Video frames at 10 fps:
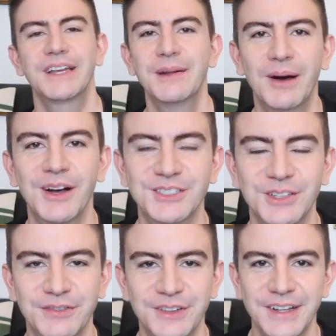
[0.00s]
in a
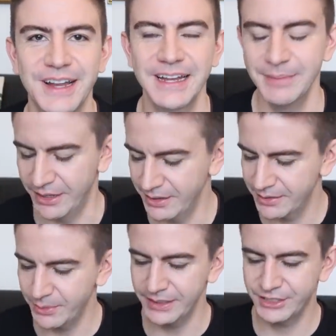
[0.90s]
parcel for the
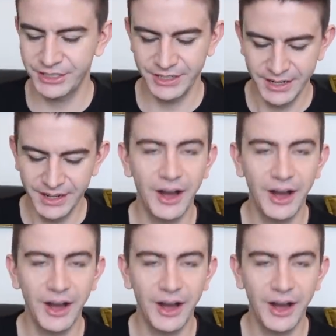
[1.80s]
neighbour, which